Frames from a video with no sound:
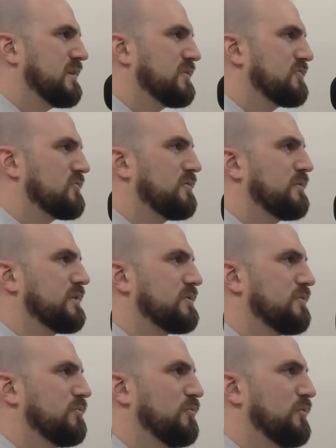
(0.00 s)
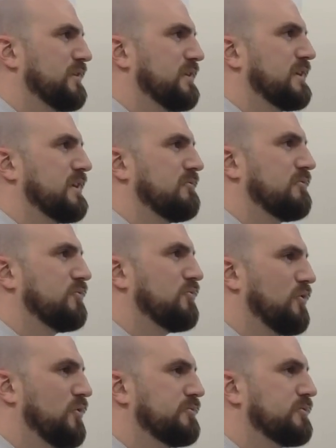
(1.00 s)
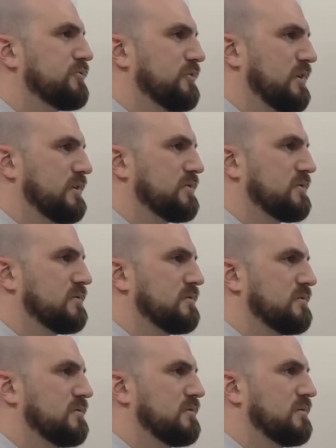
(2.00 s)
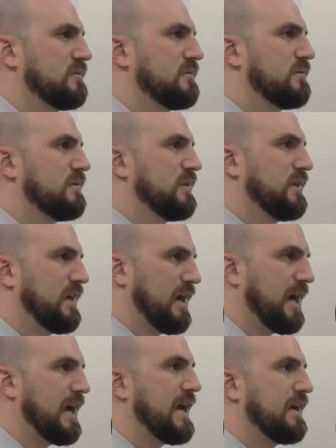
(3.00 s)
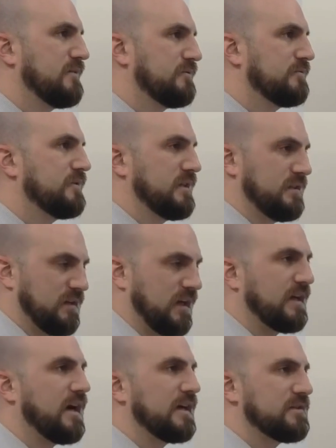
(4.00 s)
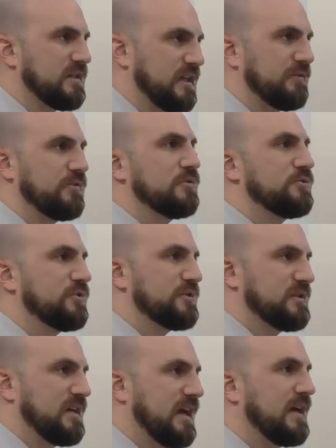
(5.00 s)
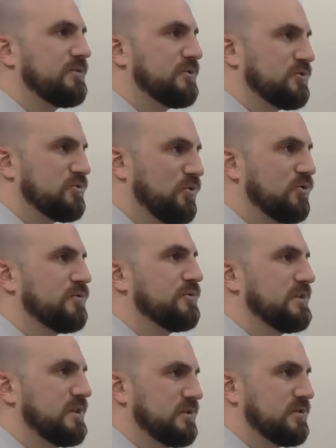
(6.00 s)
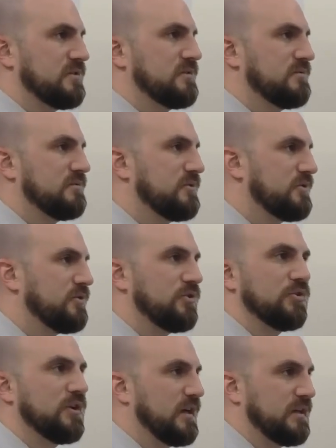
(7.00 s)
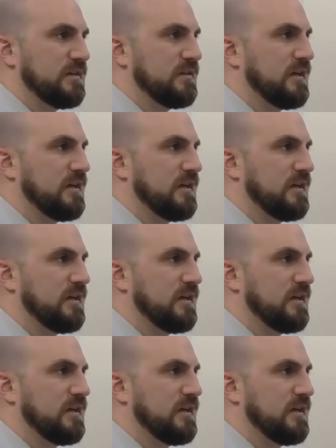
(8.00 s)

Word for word: kind of serving as a warning, like if you don't trust? Exactly. I have, like God saying, if you don't trust that I have control over this, yeah. you're not going to